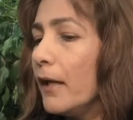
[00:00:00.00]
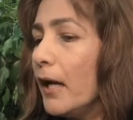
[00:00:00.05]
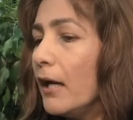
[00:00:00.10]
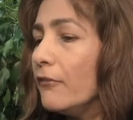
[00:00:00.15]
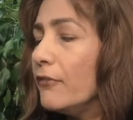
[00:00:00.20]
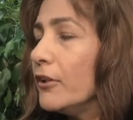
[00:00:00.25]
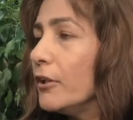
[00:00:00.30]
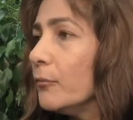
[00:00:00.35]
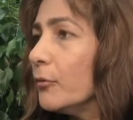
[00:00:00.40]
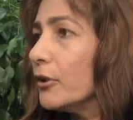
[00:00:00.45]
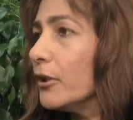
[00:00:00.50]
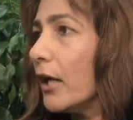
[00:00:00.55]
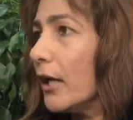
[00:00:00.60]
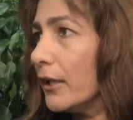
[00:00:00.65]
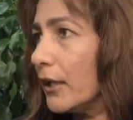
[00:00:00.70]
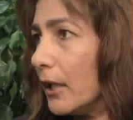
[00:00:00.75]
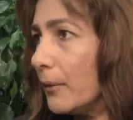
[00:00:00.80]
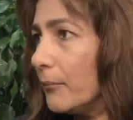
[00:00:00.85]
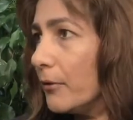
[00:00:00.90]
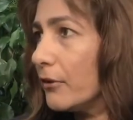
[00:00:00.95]
have
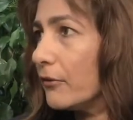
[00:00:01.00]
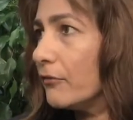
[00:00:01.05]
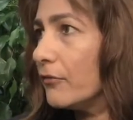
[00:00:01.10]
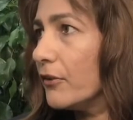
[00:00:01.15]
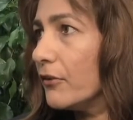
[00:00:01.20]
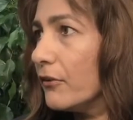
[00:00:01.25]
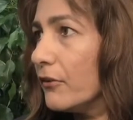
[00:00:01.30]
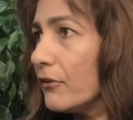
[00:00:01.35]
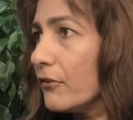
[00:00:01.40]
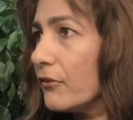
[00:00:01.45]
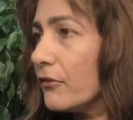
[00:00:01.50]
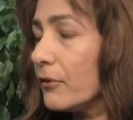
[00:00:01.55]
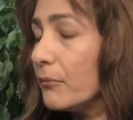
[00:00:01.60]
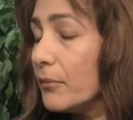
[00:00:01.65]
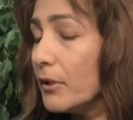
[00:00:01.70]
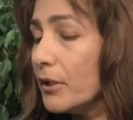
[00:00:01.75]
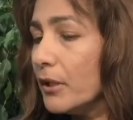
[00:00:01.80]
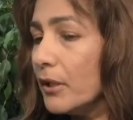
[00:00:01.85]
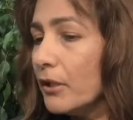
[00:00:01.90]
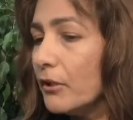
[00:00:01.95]
hemodynamics which is
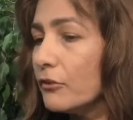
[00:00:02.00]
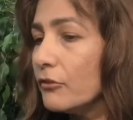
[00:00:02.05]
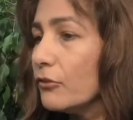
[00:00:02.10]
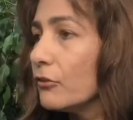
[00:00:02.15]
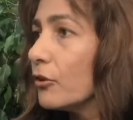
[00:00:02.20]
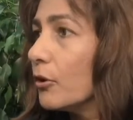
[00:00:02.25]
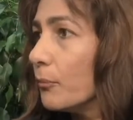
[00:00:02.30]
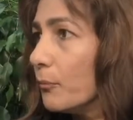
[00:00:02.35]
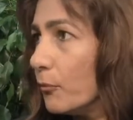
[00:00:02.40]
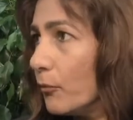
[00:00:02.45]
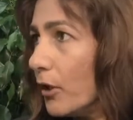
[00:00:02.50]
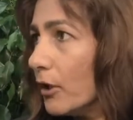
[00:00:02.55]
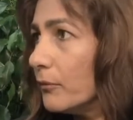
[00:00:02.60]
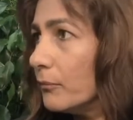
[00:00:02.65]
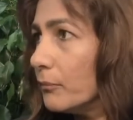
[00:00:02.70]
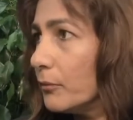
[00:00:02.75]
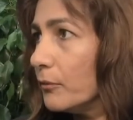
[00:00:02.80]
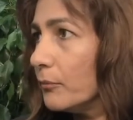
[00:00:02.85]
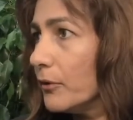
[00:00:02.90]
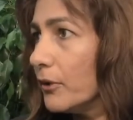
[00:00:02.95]
similar to group
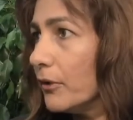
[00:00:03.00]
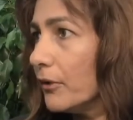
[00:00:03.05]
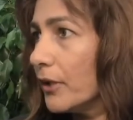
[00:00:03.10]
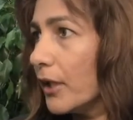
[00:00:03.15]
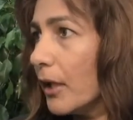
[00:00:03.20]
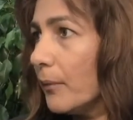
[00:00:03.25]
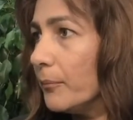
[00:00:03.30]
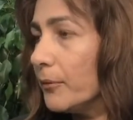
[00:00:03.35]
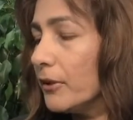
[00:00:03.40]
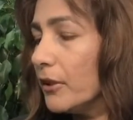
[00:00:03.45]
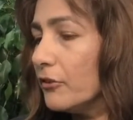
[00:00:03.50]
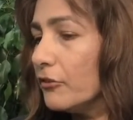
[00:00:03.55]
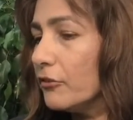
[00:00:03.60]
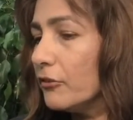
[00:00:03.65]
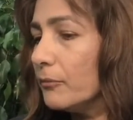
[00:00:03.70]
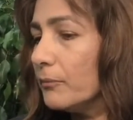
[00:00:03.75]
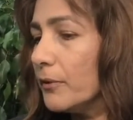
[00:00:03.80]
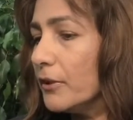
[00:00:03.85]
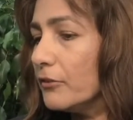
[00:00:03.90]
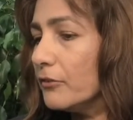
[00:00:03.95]
1 pulmonary
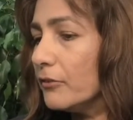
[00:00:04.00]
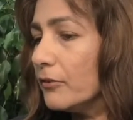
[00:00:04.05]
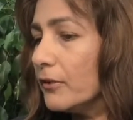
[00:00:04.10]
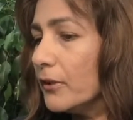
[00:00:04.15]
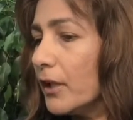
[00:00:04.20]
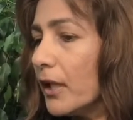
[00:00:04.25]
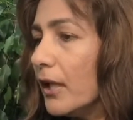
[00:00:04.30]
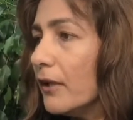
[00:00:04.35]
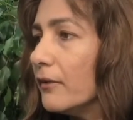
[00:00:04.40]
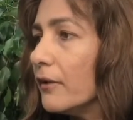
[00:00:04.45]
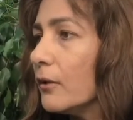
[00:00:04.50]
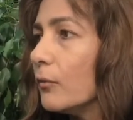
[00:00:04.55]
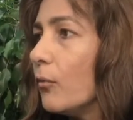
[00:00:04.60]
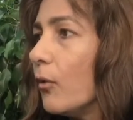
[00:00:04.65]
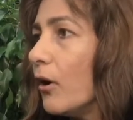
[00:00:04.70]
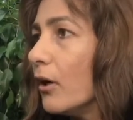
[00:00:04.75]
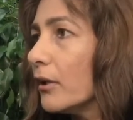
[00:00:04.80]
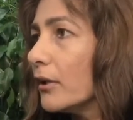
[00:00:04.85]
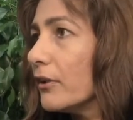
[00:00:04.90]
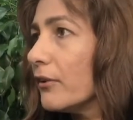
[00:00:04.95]
hypertension patient, and their
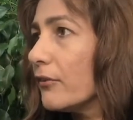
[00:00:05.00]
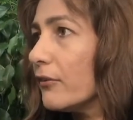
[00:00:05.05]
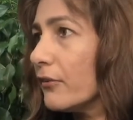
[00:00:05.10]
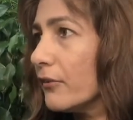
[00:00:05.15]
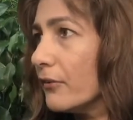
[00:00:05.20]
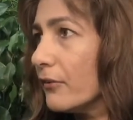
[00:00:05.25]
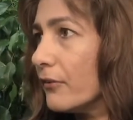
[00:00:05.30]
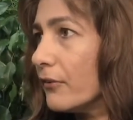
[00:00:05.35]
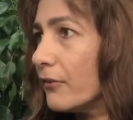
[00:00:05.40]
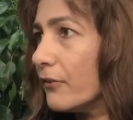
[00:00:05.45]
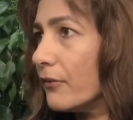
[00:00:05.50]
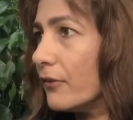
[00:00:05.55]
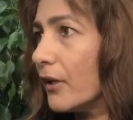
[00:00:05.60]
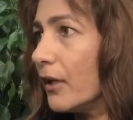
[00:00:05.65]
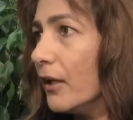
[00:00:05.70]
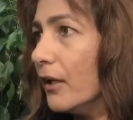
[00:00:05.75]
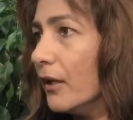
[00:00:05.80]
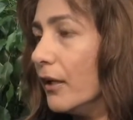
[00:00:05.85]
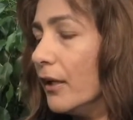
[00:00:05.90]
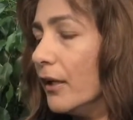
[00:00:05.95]
walk distance
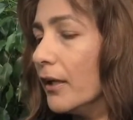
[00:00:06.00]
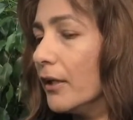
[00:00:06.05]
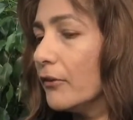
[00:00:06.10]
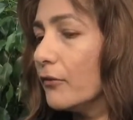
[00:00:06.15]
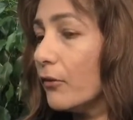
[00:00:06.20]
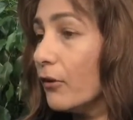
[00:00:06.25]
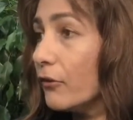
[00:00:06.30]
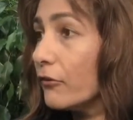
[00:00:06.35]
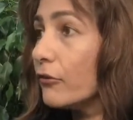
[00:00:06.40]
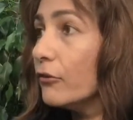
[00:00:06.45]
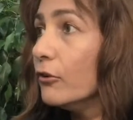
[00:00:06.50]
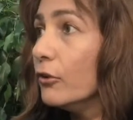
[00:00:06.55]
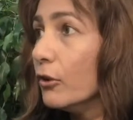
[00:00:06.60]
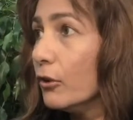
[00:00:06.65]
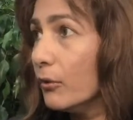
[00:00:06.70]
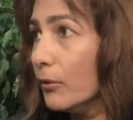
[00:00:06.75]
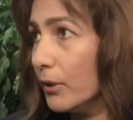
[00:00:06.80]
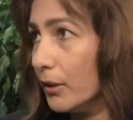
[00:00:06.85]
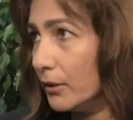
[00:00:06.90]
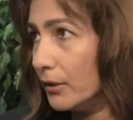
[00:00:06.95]
is also
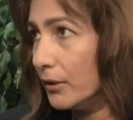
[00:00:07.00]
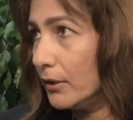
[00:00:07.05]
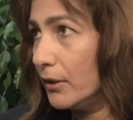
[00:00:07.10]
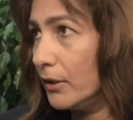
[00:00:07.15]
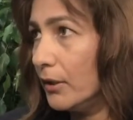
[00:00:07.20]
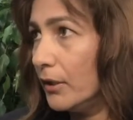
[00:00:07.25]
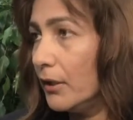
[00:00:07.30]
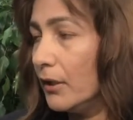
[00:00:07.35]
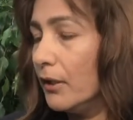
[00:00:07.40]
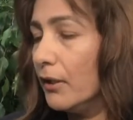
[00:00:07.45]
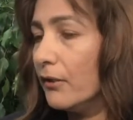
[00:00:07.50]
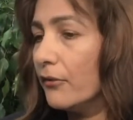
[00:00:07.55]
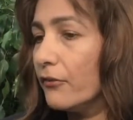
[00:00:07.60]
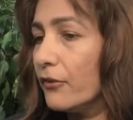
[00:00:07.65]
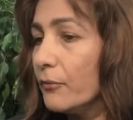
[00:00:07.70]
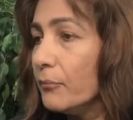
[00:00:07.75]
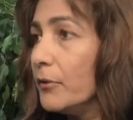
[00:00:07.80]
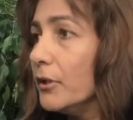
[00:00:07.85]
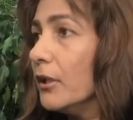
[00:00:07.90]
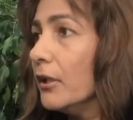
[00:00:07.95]
lower,
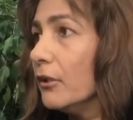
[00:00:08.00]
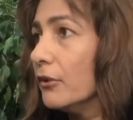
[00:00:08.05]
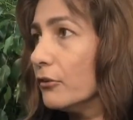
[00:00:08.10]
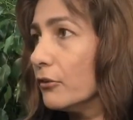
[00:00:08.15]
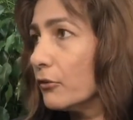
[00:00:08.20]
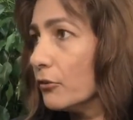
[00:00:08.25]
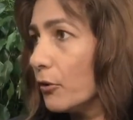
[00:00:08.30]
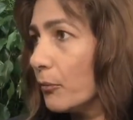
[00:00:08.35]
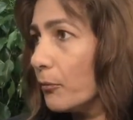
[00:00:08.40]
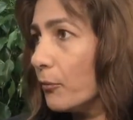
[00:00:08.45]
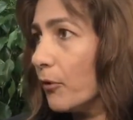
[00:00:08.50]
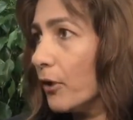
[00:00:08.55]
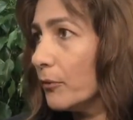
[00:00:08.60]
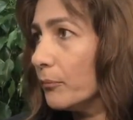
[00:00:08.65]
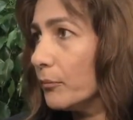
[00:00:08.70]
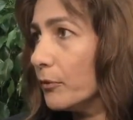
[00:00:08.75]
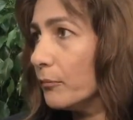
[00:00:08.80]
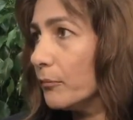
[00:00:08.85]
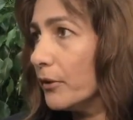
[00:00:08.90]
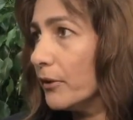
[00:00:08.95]
similar to group
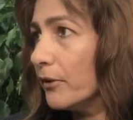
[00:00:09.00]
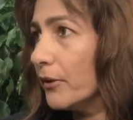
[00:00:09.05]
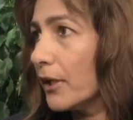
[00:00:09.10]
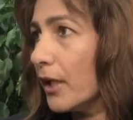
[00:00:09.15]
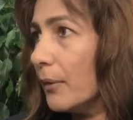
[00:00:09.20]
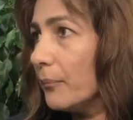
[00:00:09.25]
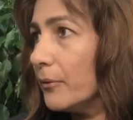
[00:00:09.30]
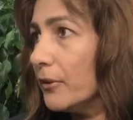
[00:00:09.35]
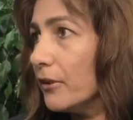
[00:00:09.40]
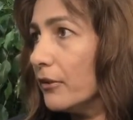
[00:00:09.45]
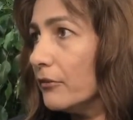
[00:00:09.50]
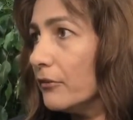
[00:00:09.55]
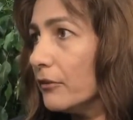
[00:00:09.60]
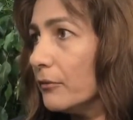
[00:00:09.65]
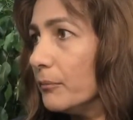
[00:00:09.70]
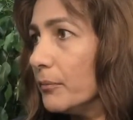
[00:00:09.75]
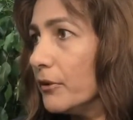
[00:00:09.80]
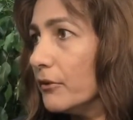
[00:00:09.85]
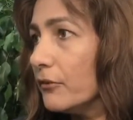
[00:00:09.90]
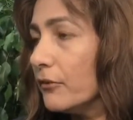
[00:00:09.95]
1 pulmonary
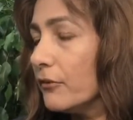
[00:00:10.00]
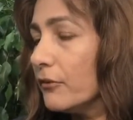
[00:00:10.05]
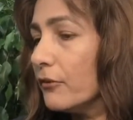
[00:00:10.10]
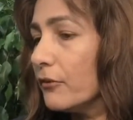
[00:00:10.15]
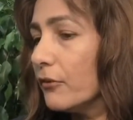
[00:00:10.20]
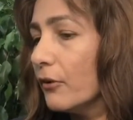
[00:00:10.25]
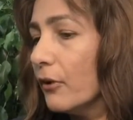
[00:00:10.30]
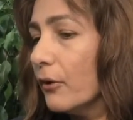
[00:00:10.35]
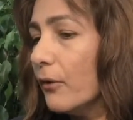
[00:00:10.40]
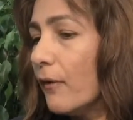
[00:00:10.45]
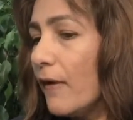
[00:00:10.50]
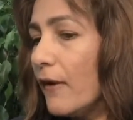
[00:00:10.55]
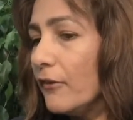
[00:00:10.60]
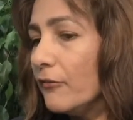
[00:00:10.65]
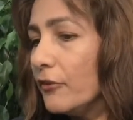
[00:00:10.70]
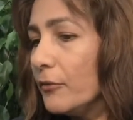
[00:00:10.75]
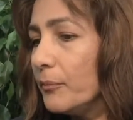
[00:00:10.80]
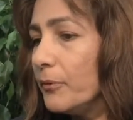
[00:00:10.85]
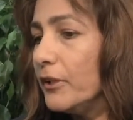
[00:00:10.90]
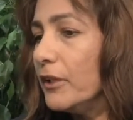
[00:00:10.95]
hypertension patients. So
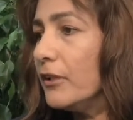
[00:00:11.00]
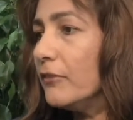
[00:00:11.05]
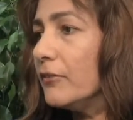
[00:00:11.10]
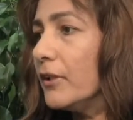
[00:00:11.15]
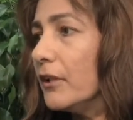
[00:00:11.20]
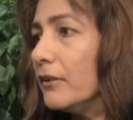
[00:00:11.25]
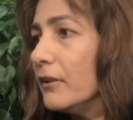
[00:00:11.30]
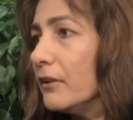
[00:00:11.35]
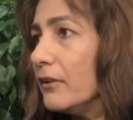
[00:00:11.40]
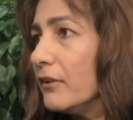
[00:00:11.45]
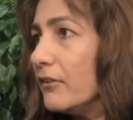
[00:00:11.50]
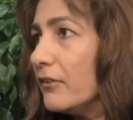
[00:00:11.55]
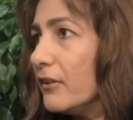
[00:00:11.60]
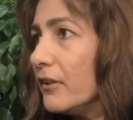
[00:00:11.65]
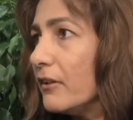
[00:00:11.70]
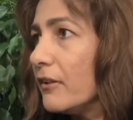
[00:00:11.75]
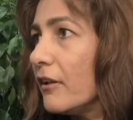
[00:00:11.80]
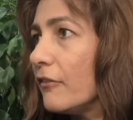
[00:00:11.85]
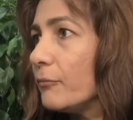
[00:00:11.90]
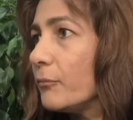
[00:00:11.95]
we believe that the
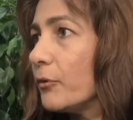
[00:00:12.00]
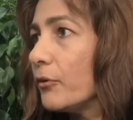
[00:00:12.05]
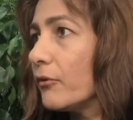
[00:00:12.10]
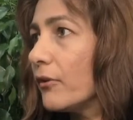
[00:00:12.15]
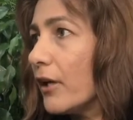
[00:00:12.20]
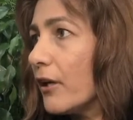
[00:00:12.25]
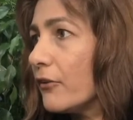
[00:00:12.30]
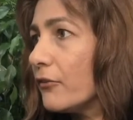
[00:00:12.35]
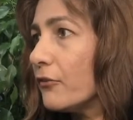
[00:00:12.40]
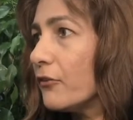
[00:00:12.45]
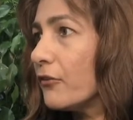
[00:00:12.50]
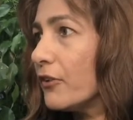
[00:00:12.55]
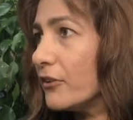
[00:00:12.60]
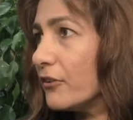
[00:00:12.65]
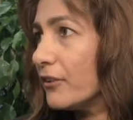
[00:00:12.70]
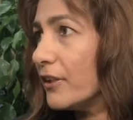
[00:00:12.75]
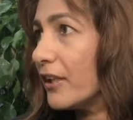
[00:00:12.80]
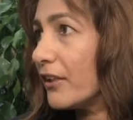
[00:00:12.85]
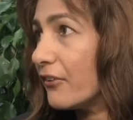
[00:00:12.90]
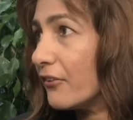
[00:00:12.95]
disease have progressed to
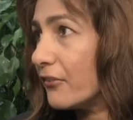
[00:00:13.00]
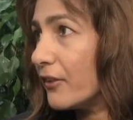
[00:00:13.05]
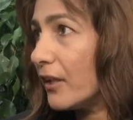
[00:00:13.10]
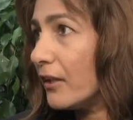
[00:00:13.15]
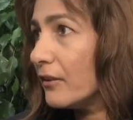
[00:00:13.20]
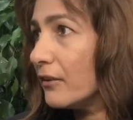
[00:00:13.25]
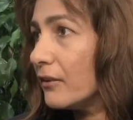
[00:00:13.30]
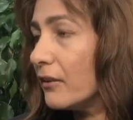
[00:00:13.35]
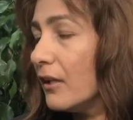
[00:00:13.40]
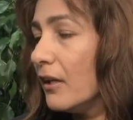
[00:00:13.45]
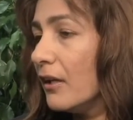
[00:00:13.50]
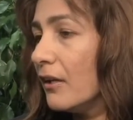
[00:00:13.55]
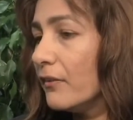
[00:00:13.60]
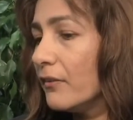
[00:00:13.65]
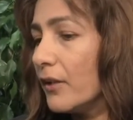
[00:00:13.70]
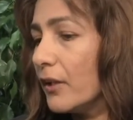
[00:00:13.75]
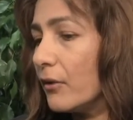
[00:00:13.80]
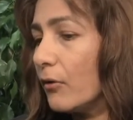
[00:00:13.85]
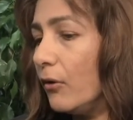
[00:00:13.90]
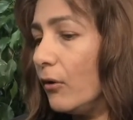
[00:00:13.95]
such an extent
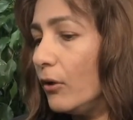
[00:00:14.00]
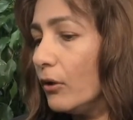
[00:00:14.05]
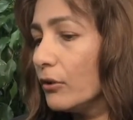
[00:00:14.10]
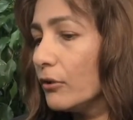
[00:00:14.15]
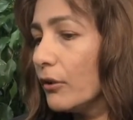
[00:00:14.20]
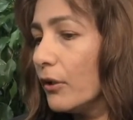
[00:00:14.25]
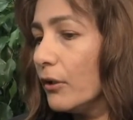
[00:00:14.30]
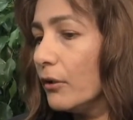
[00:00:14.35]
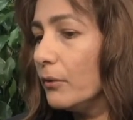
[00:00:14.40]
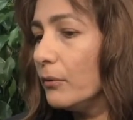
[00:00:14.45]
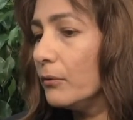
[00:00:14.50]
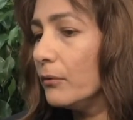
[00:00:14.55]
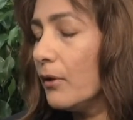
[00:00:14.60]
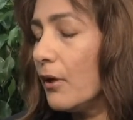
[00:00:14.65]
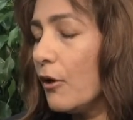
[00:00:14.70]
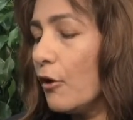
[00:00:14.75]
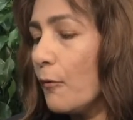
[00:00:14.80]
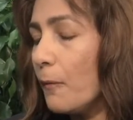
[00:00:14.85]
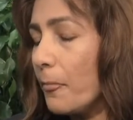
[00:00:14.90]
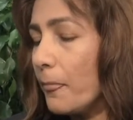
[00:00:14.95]
that although
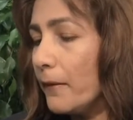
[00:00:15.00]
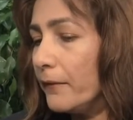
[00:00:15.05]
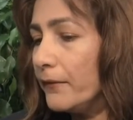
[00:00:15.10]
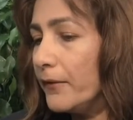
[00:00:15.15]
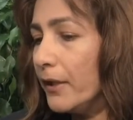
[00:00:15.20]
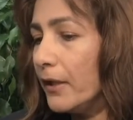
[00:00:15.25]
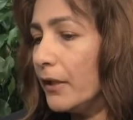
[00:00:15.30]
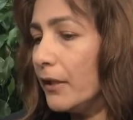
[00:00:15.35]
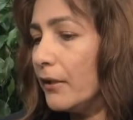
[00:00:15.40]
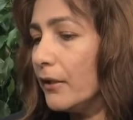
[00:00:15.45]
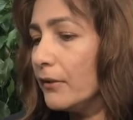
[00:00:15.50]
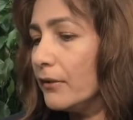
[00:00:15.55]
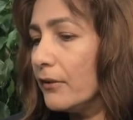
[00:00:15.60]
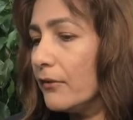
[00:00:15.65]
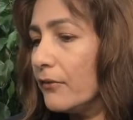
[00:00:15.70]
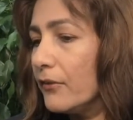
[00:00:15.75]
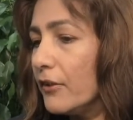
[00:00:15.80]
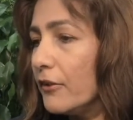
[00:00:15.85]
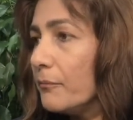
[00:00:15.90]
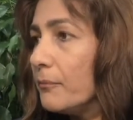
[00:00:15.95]
their
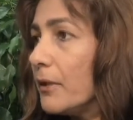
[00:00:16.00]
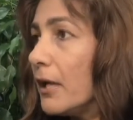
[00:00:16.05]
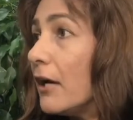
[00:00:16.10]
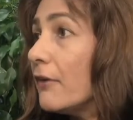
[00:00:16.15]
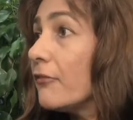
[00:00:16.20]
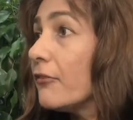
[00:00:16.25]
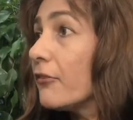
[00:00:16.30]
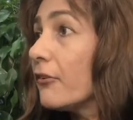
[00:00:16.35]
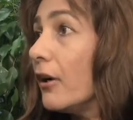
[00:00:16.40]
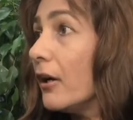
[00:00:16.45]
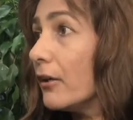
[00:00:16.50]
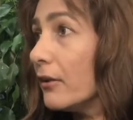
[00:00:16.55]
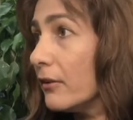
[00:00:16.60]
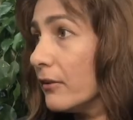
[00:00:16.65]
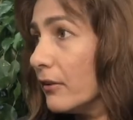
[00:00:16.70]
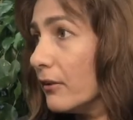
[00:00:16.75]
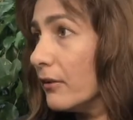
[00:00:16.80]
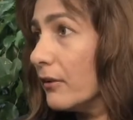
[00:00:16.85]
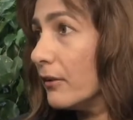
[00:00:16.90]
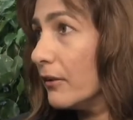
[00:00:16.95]
disease may have
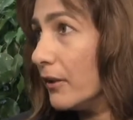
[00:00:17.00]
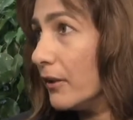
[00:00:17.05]
started in